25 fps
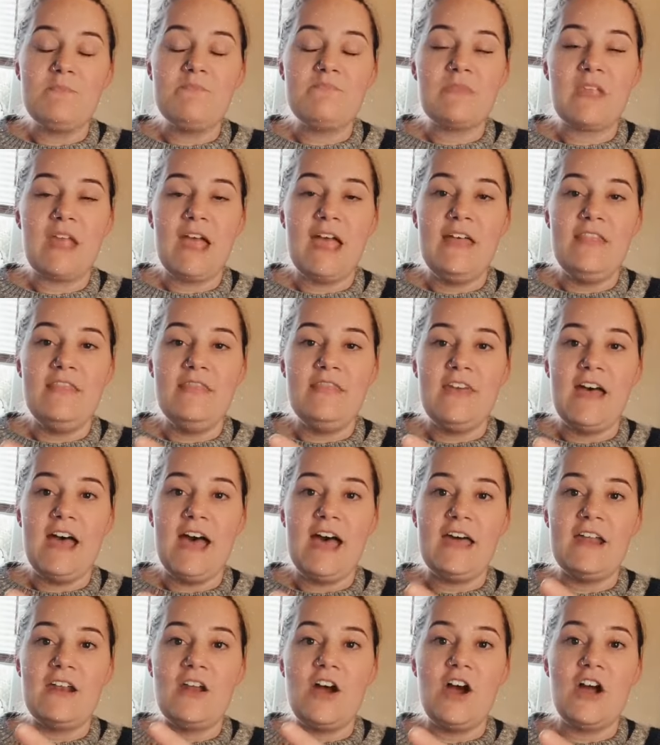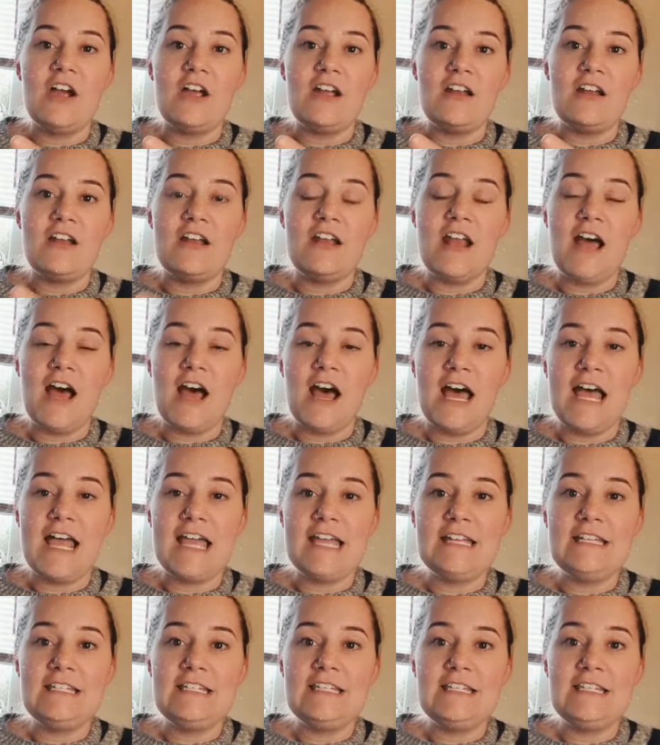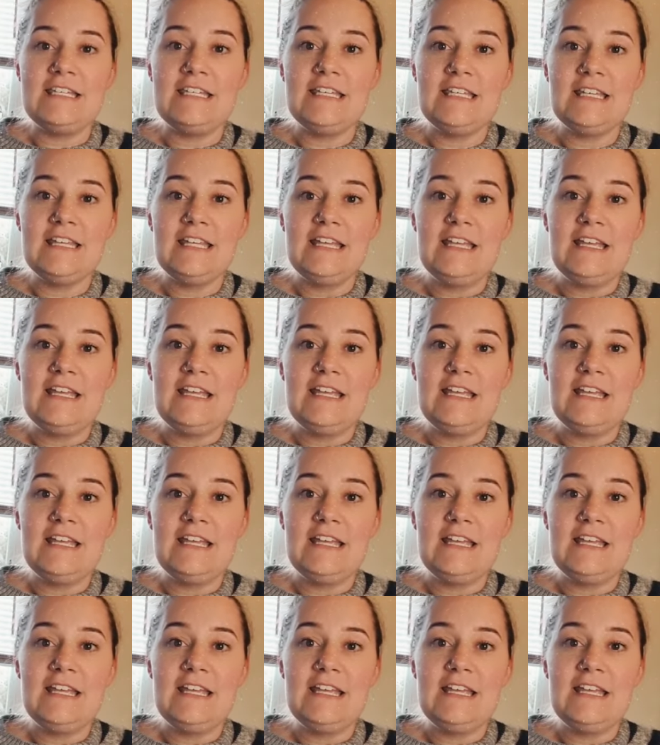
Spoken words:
and that are not